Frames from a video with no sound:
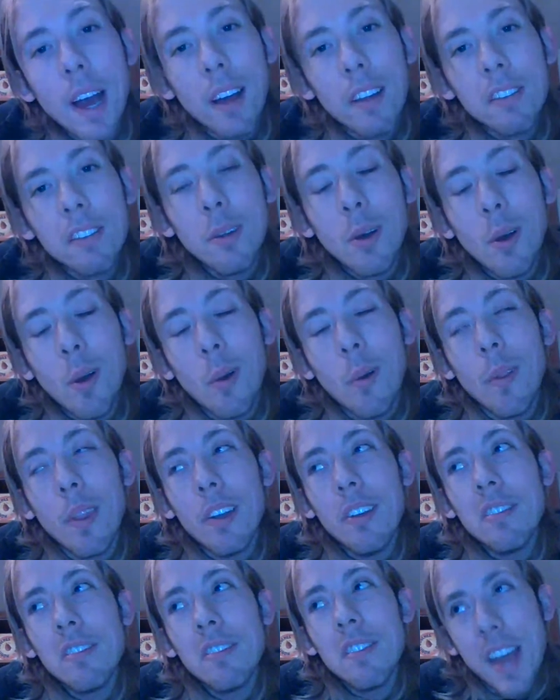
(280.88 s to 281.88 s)
So
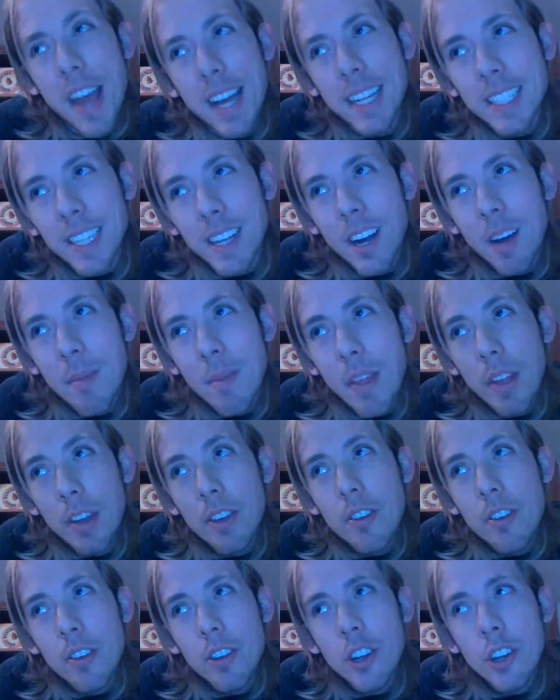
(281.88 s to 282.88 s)
there's that, and then
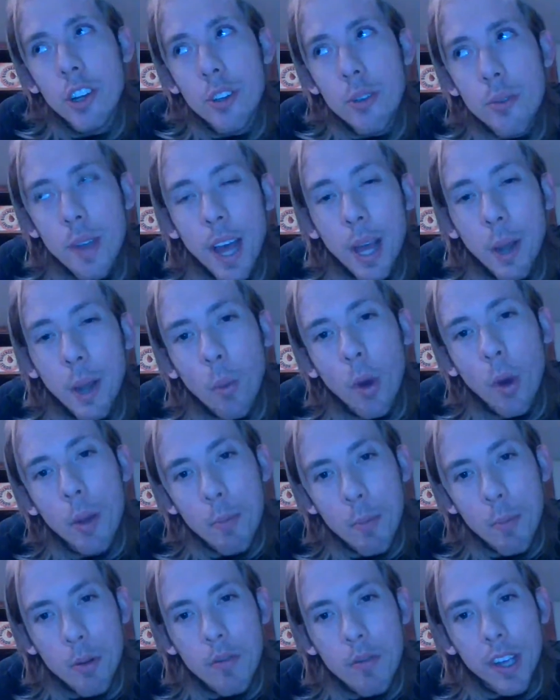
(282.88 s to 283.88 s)
you kind of want to
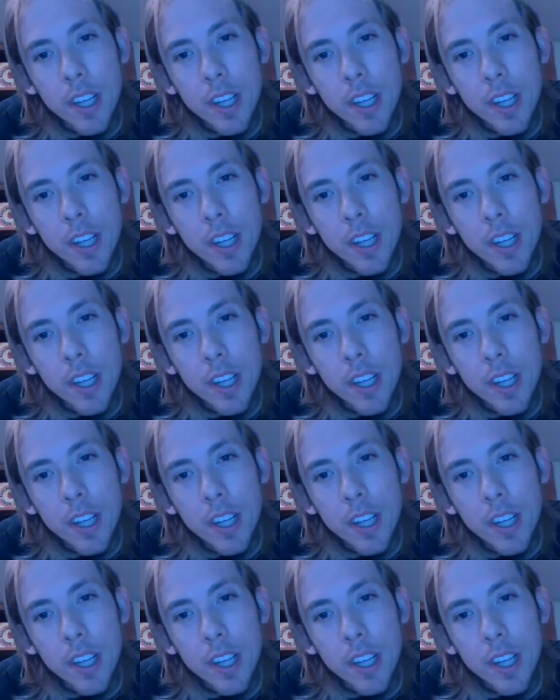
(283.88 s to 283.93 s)
move